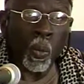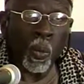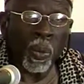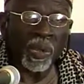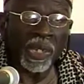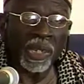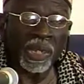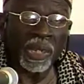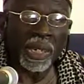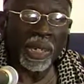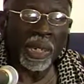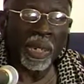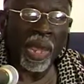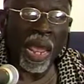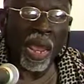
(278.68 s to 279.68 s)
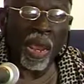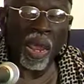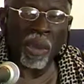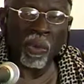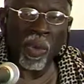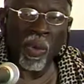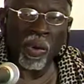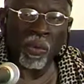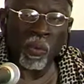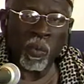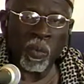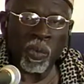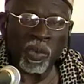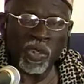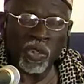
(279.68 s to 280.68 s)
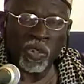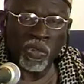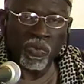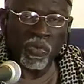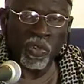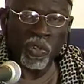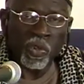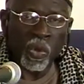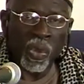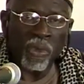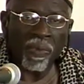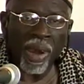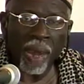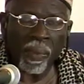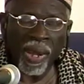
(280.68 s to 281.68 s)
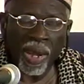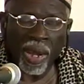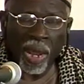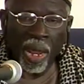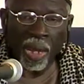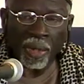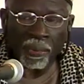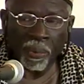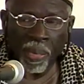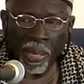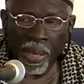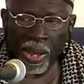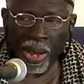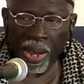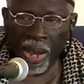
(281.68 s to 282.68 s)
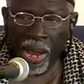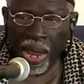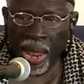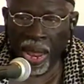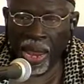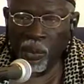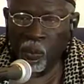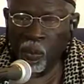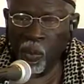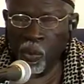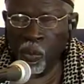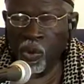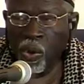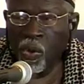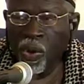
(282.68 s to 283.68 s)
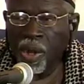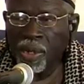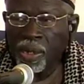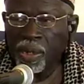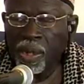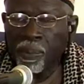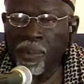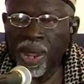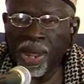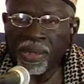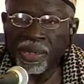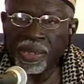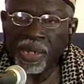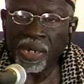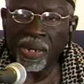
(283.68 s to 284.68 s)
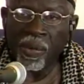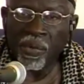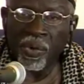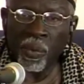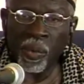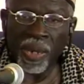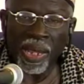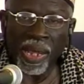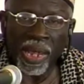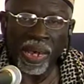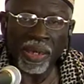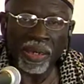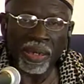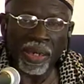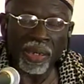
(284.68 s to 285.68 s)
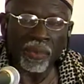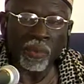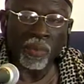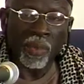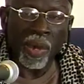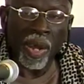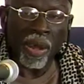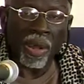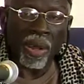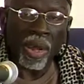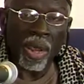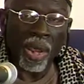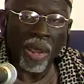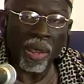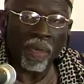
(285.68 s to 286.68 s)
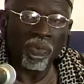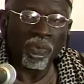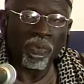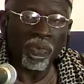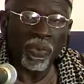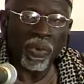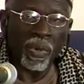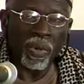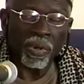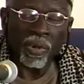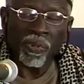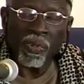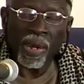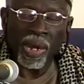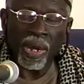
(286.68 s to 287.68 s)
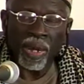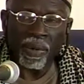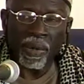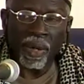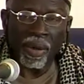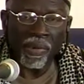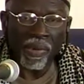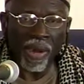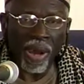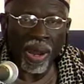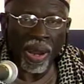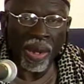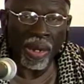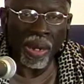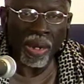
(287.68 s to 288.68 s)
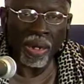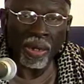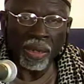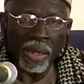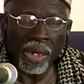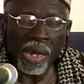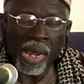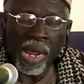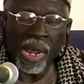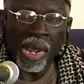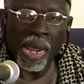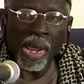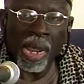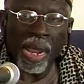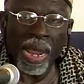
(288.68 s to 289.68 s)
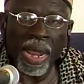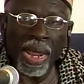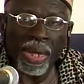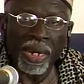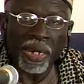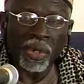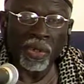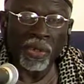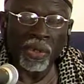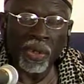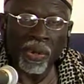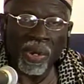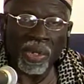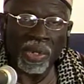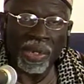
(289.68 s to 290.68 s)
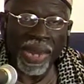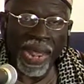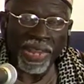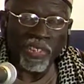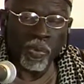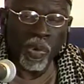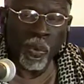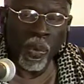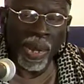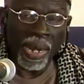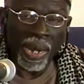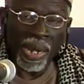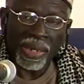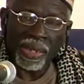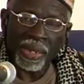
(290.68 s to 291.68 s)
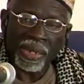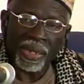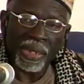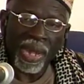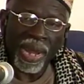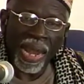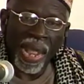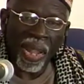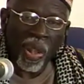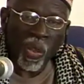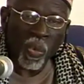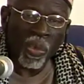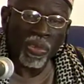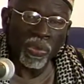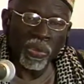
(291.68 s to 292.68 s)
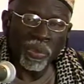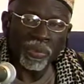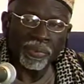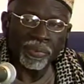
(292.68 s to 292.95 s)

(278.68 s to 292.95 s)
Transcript: she was during Ramadan, and we were going to the masjid on the weekends and for the reading of the Quran. And so she asked me one day, she says, can I go with you?